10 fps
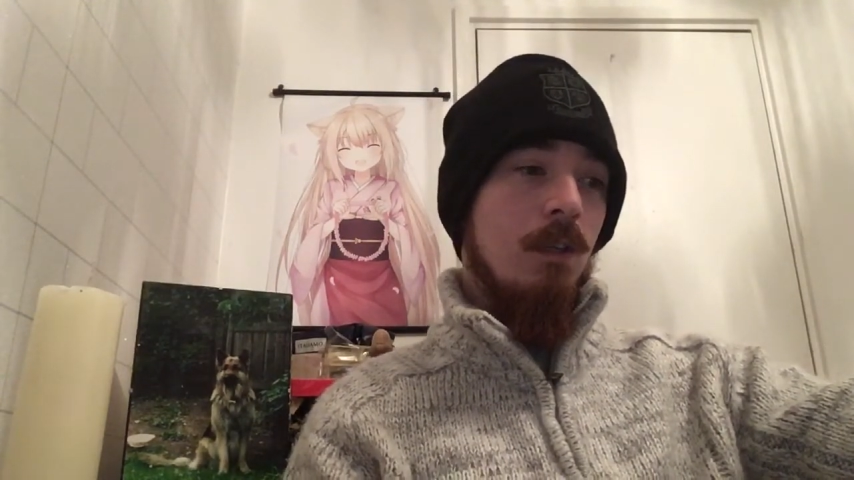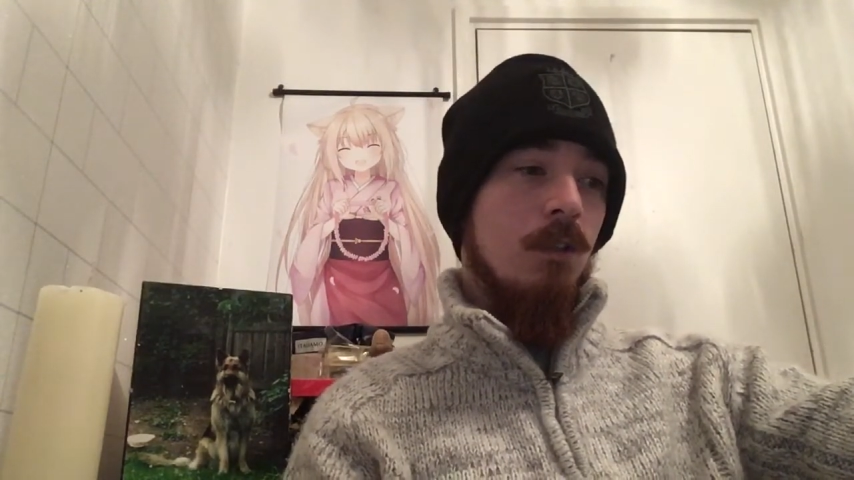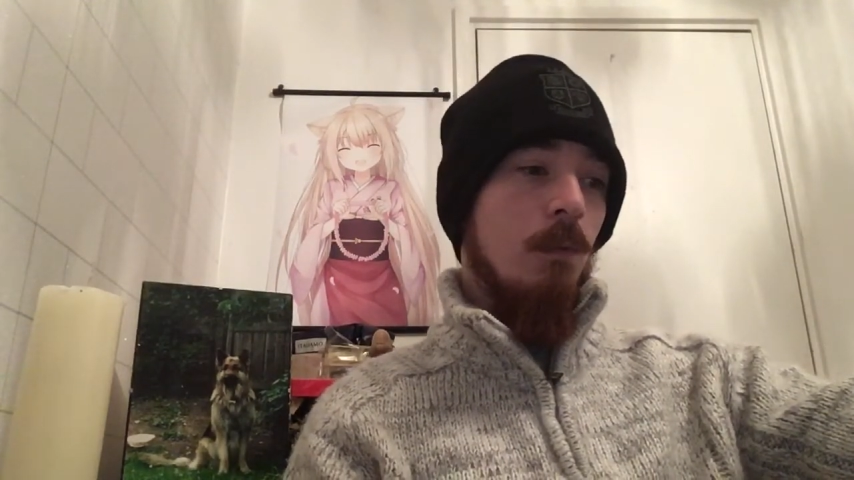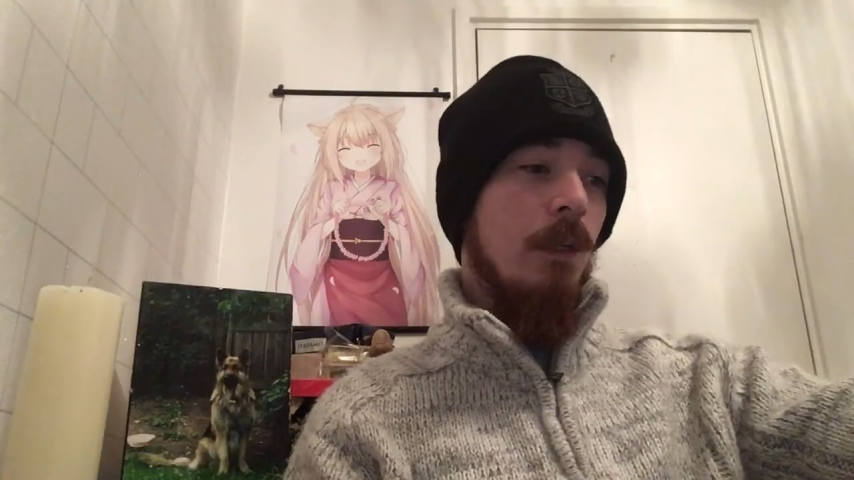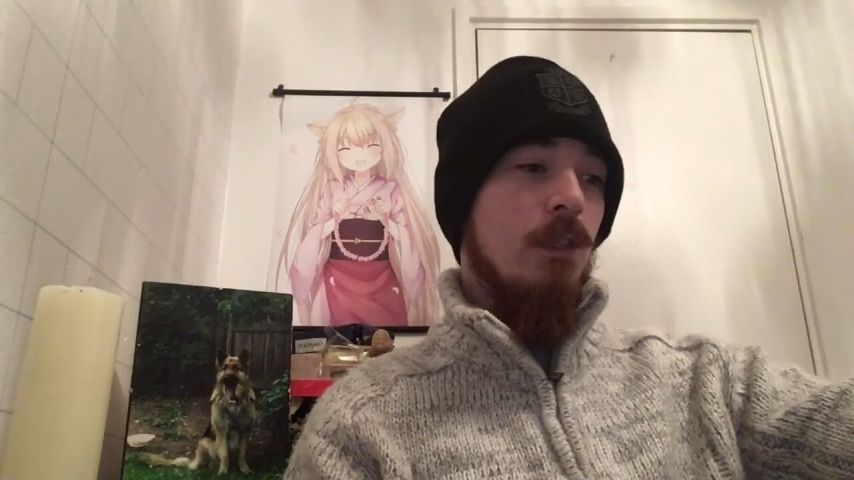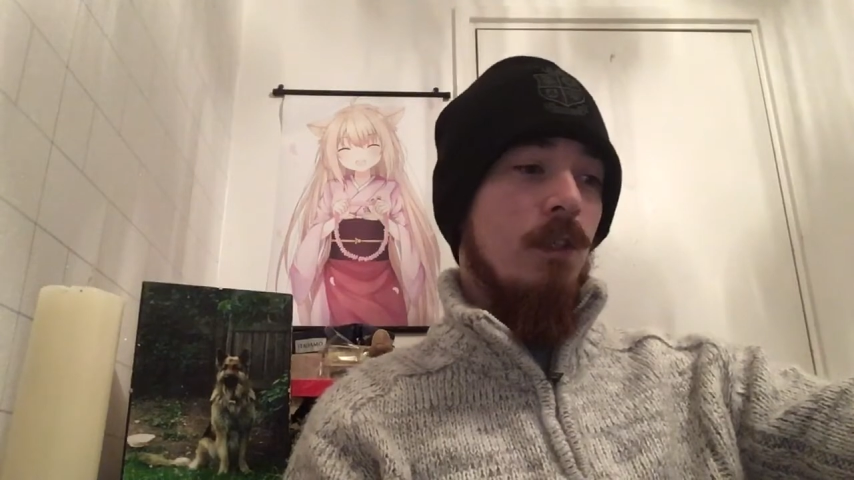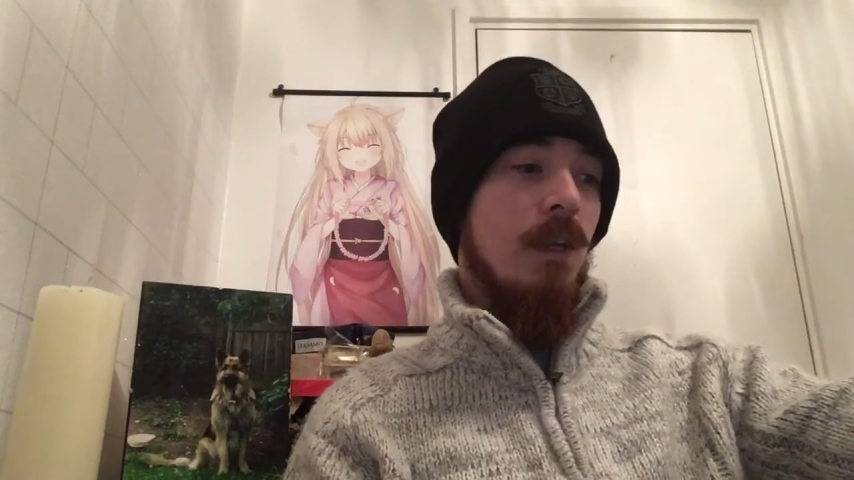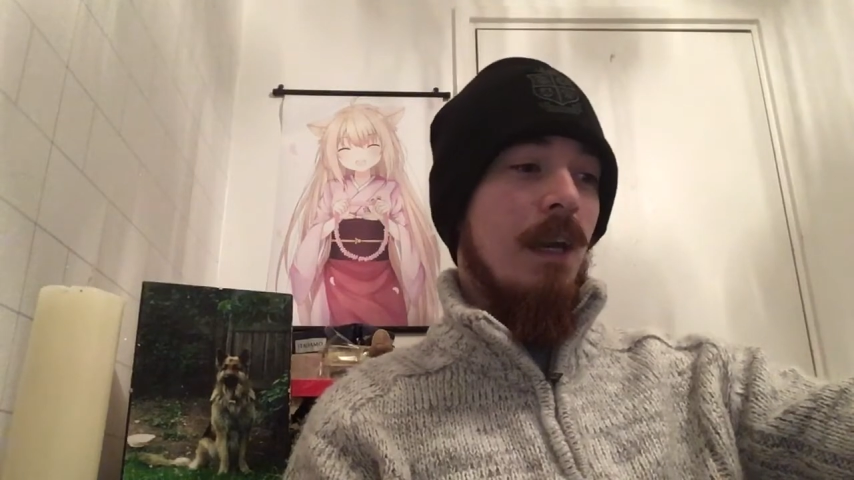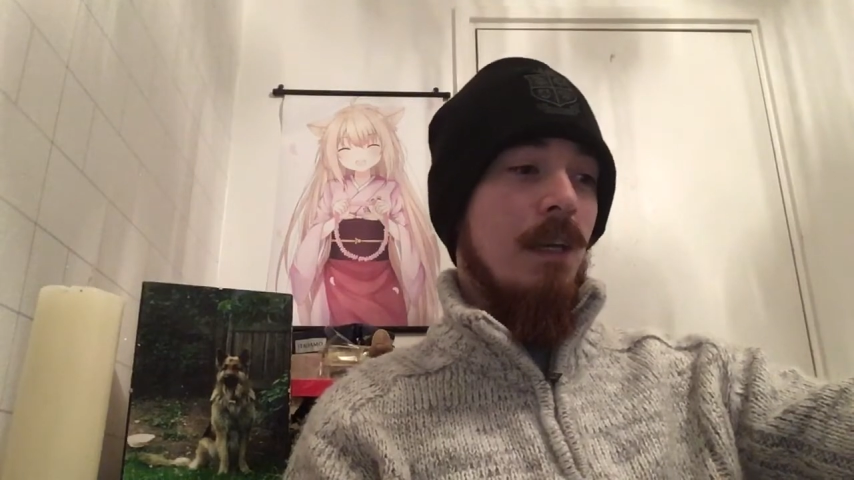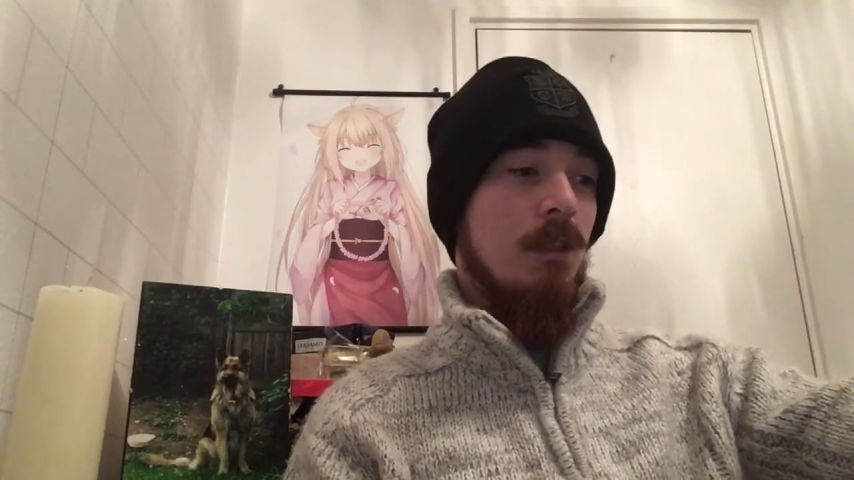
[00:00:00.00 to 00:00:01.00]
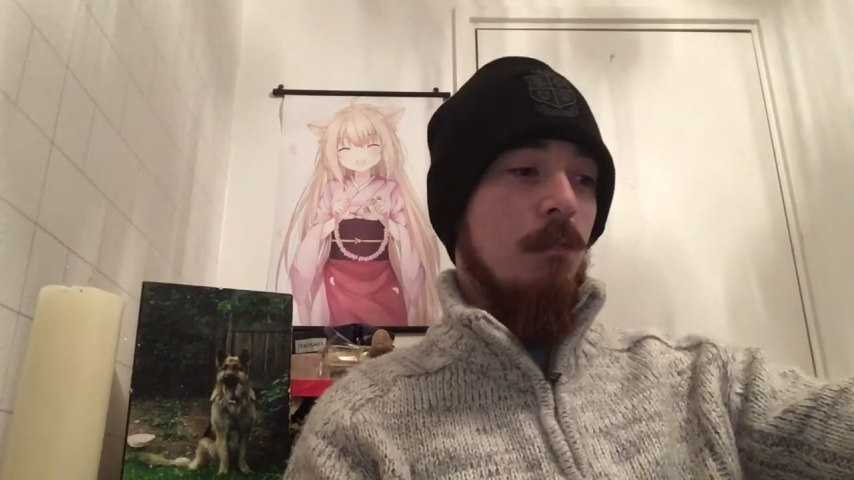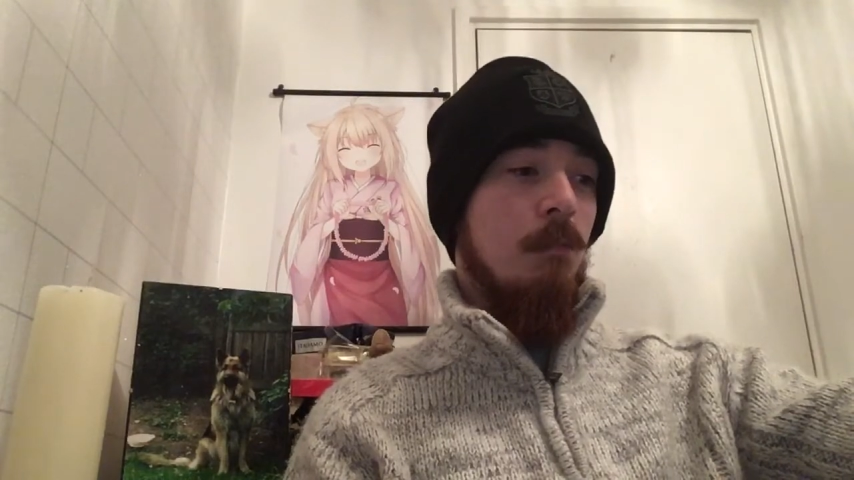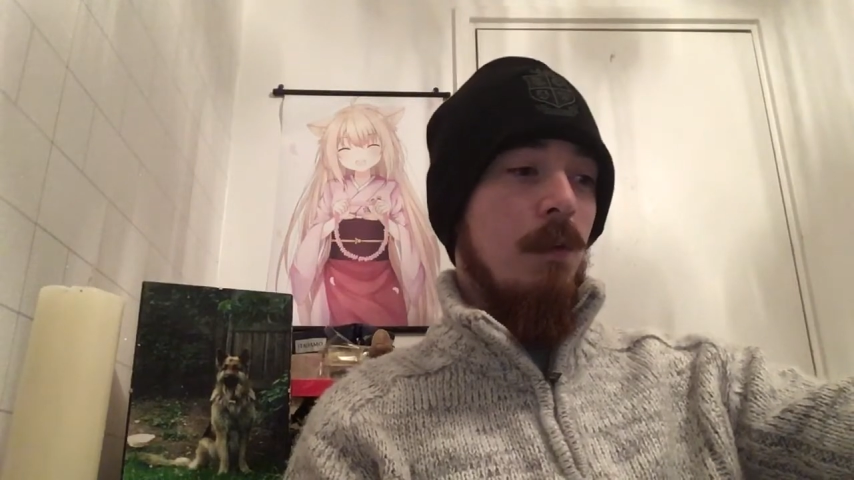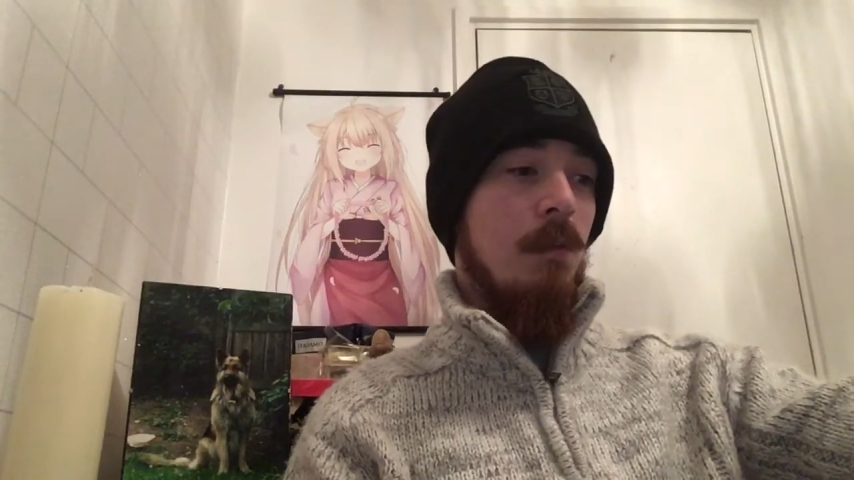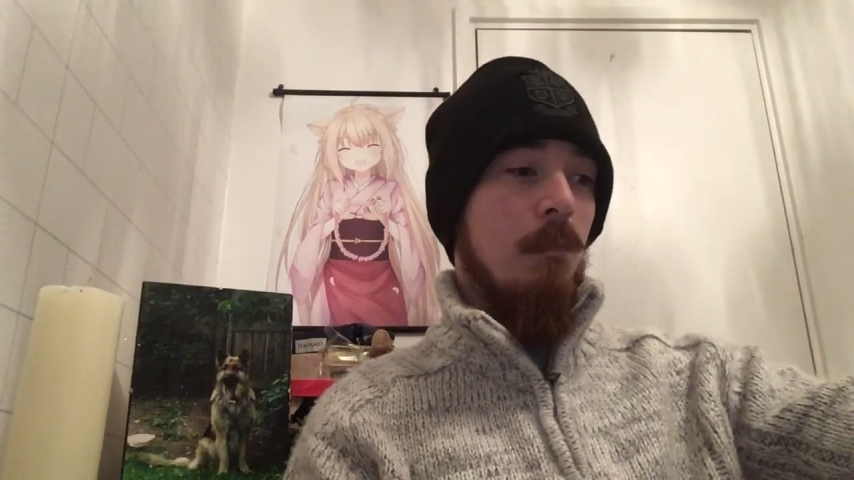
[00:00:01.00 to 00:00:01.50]
So religion has
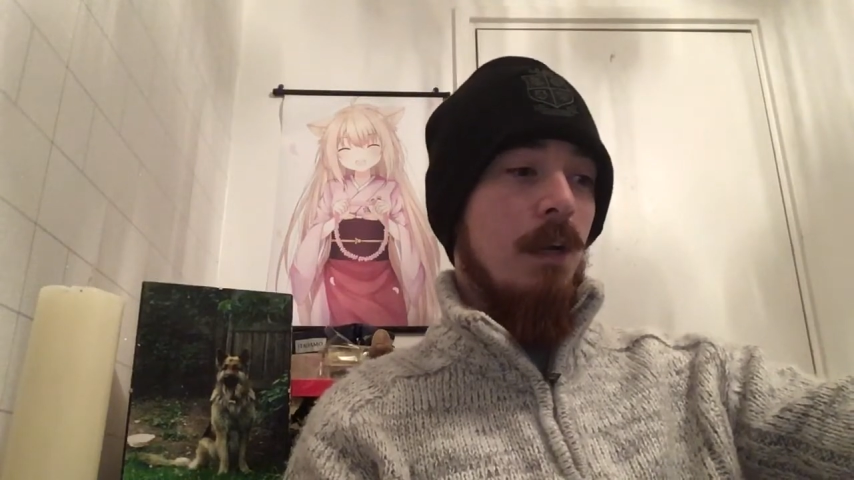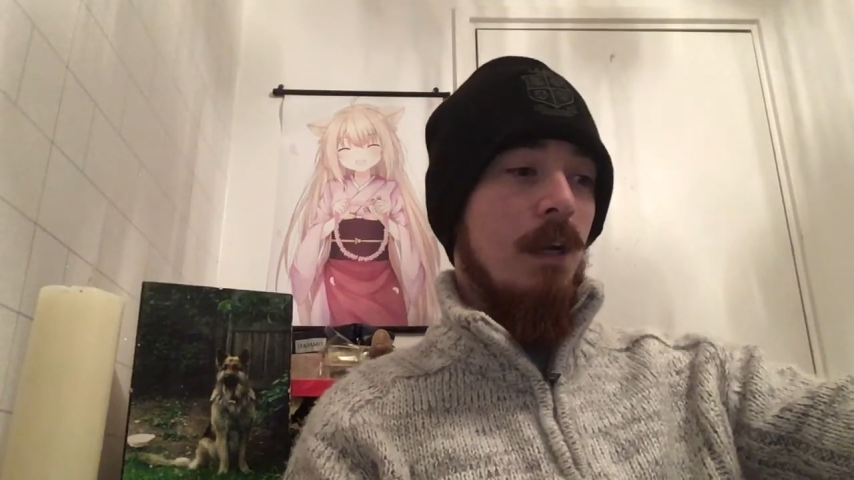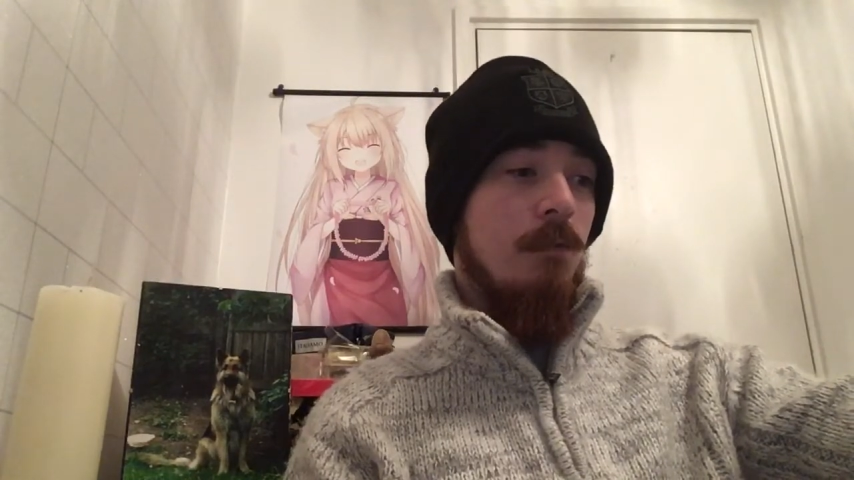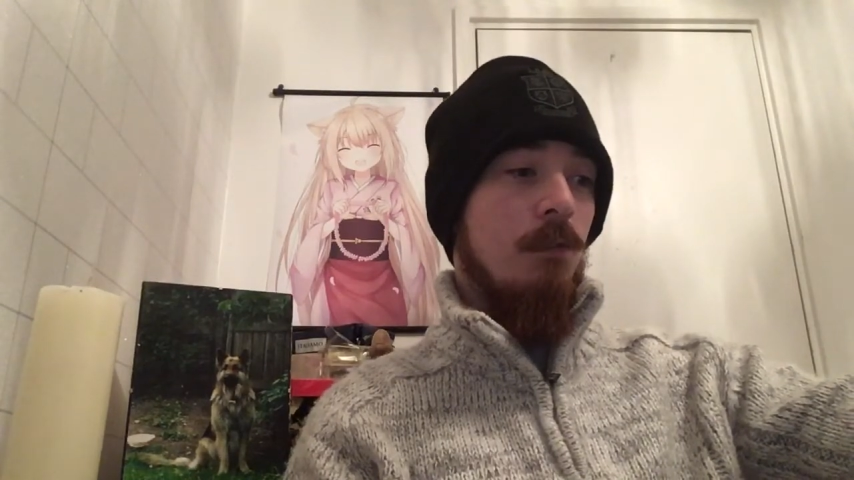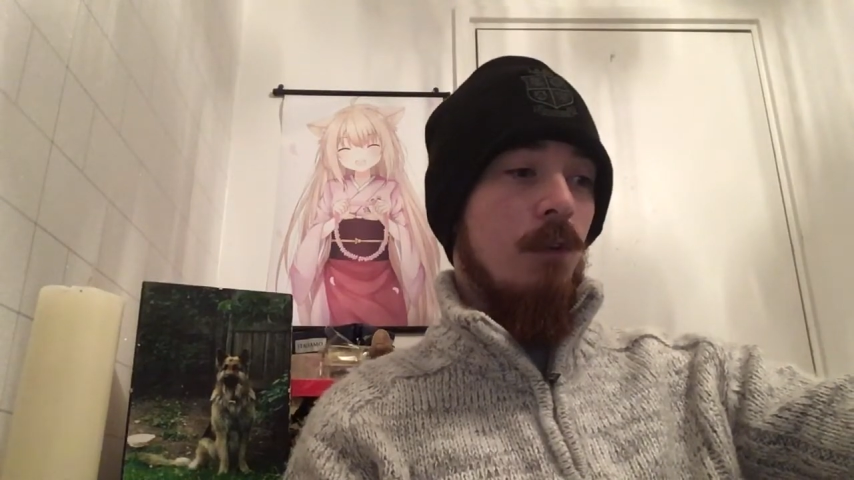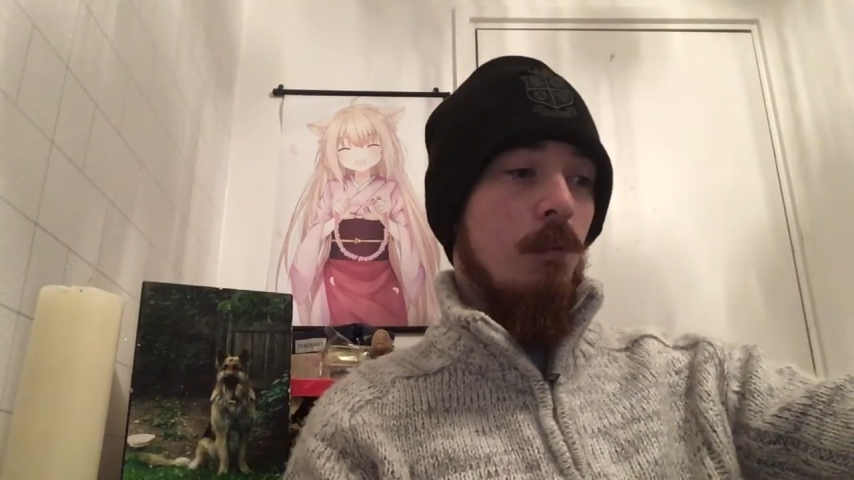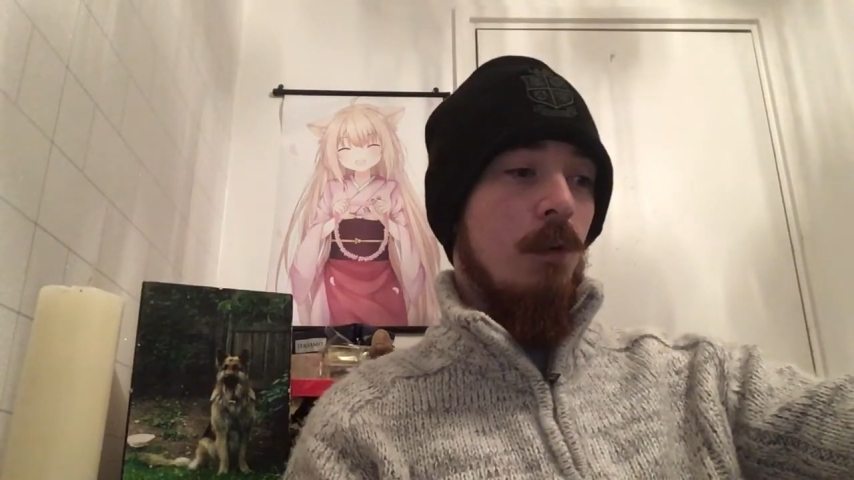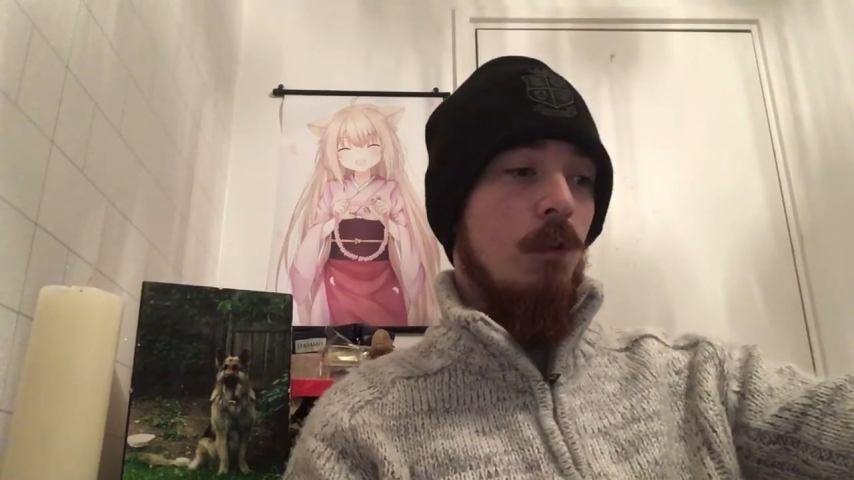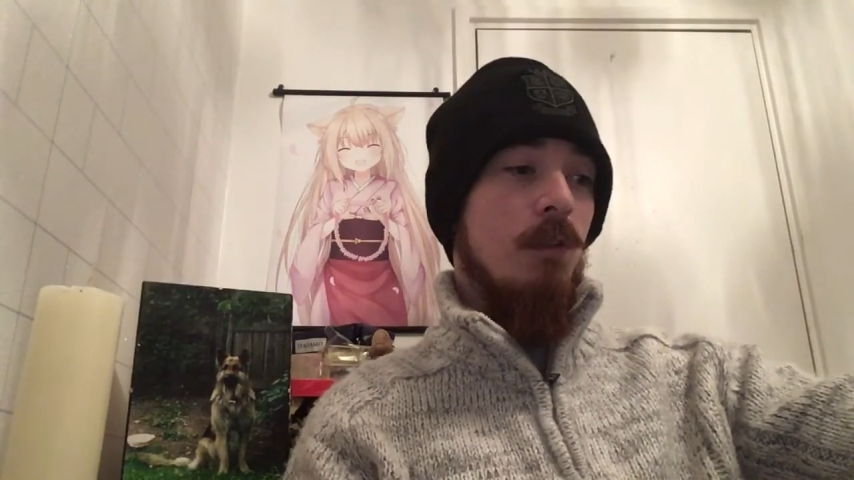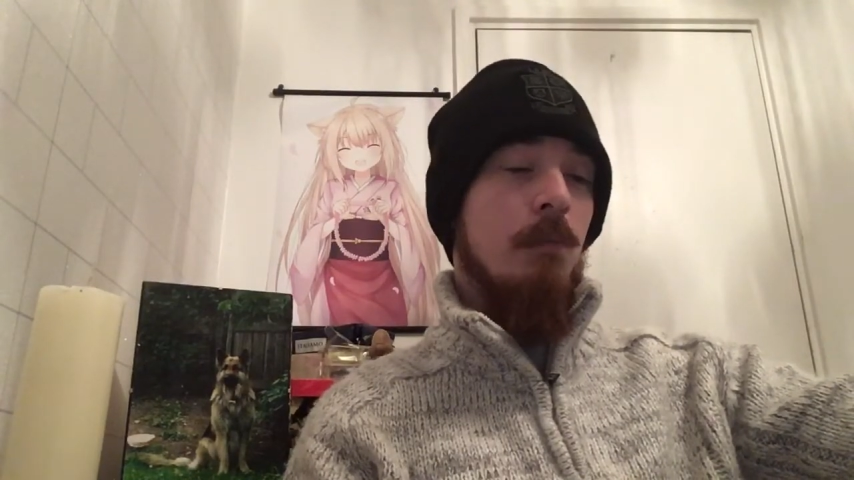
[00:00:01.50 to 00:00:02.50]
been bad for our world,